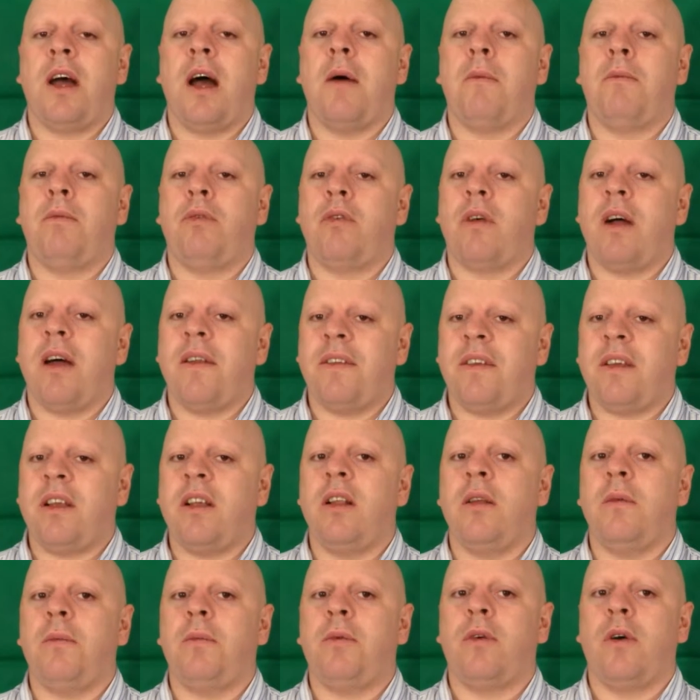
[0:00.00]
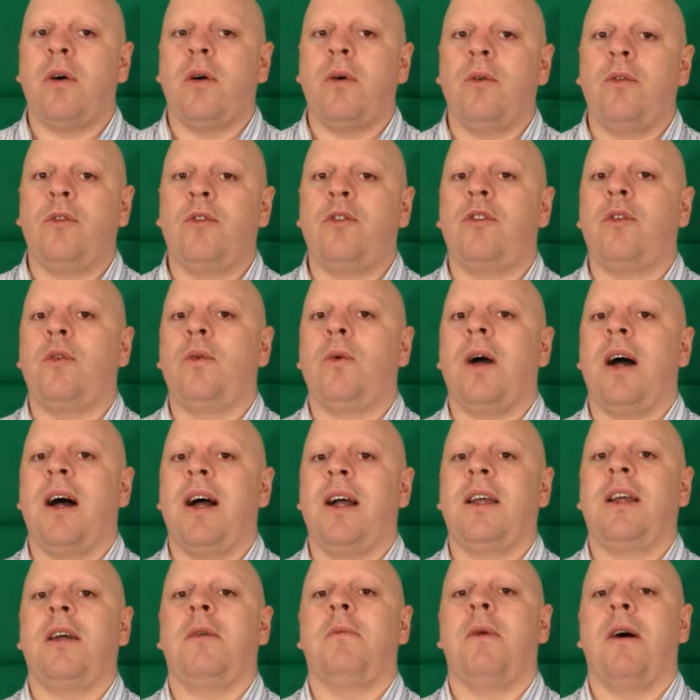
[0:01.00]
a practical approach to
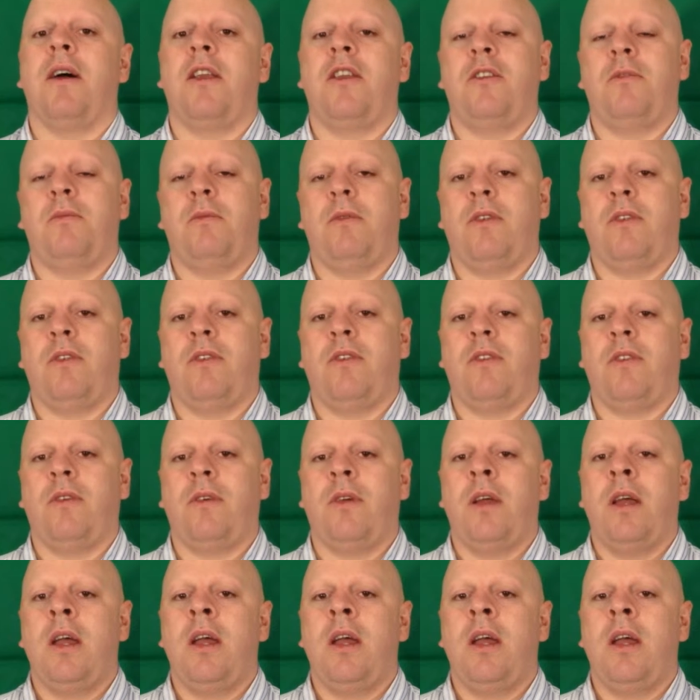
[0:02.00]
anger management.